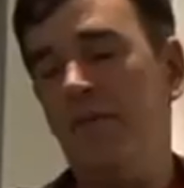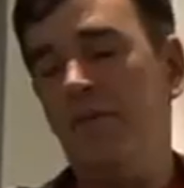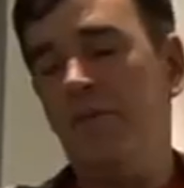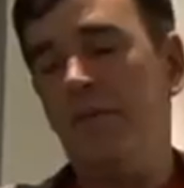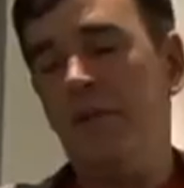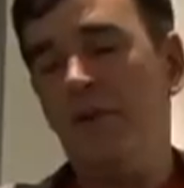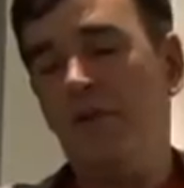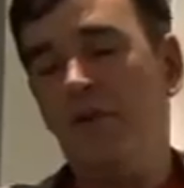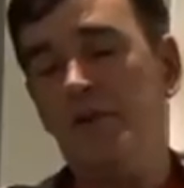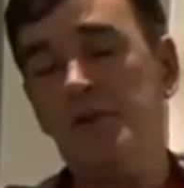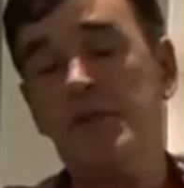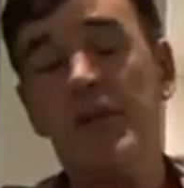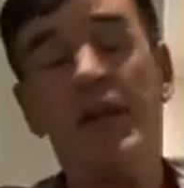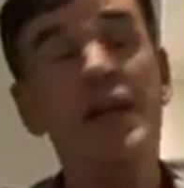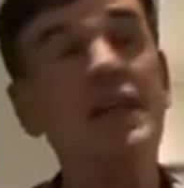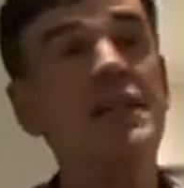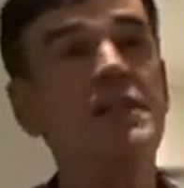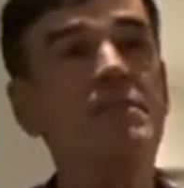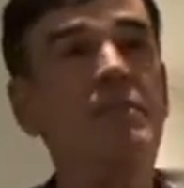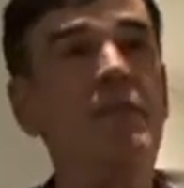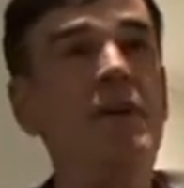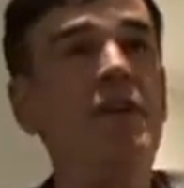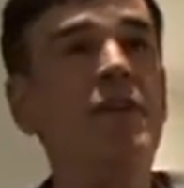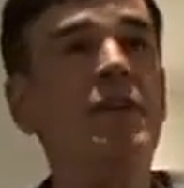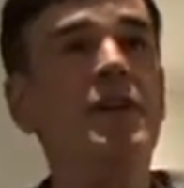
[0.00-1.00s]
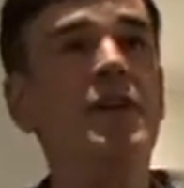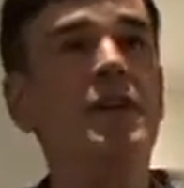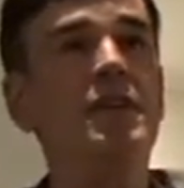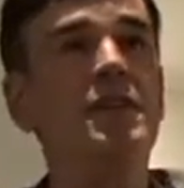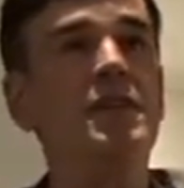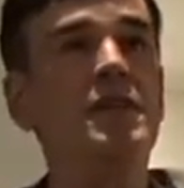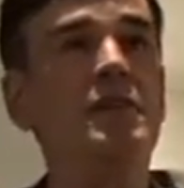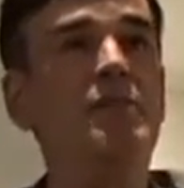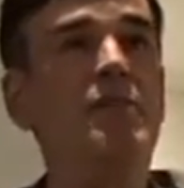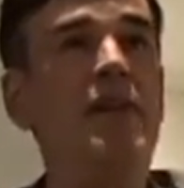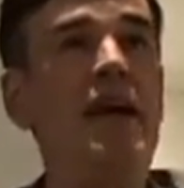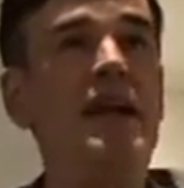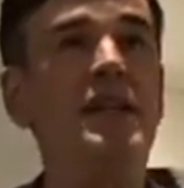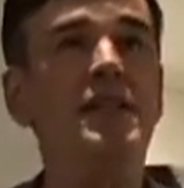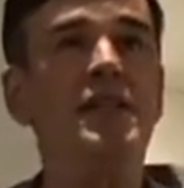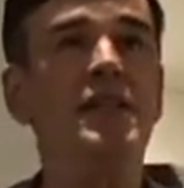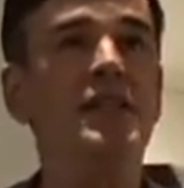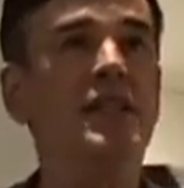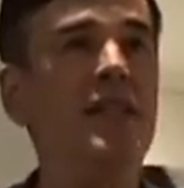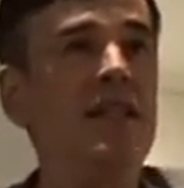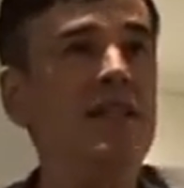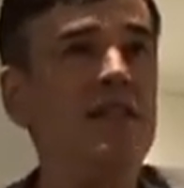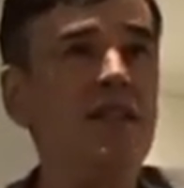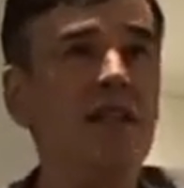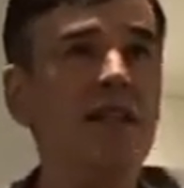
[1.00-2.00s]
Because I experience
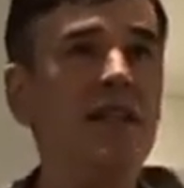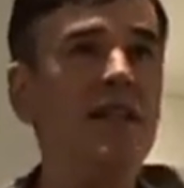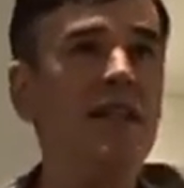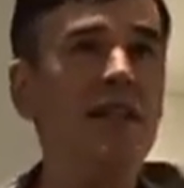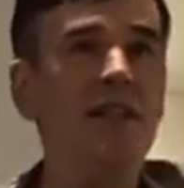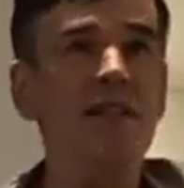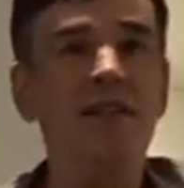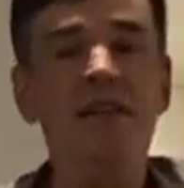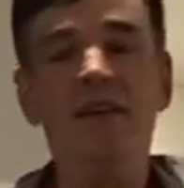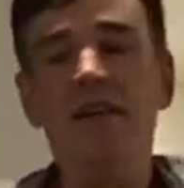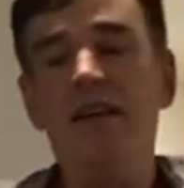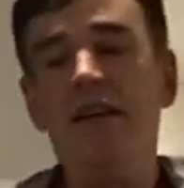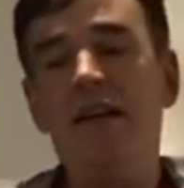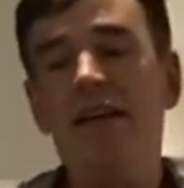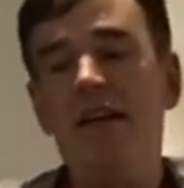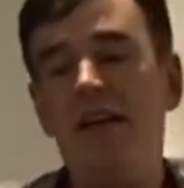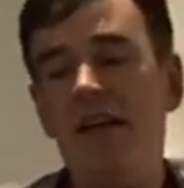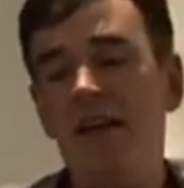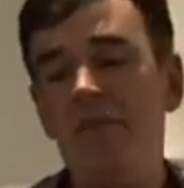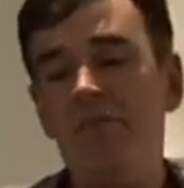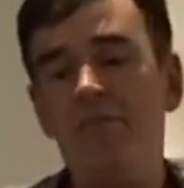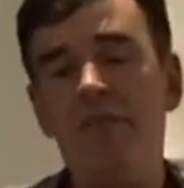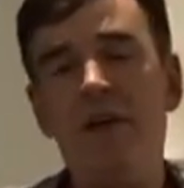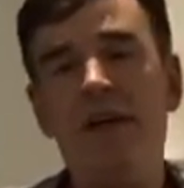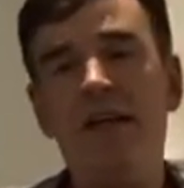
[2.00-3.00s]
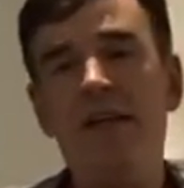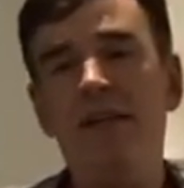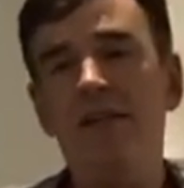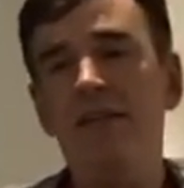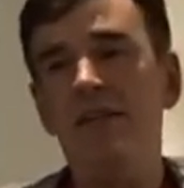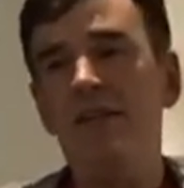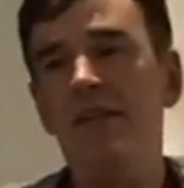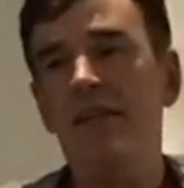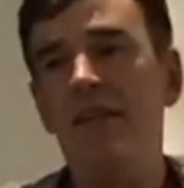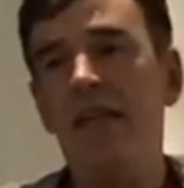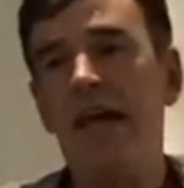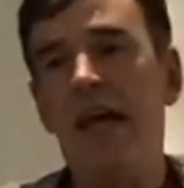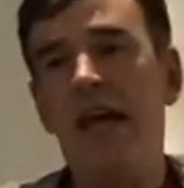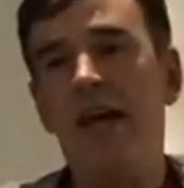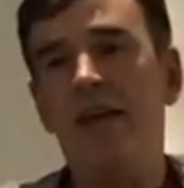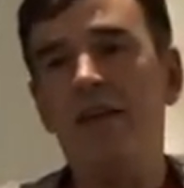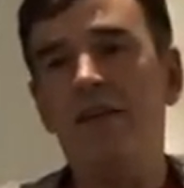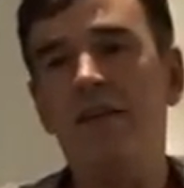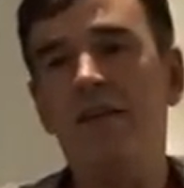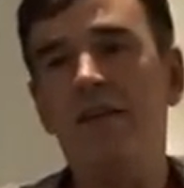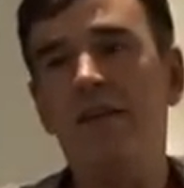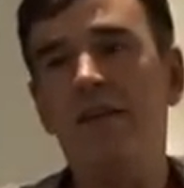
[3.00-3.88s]
spasticity, it means that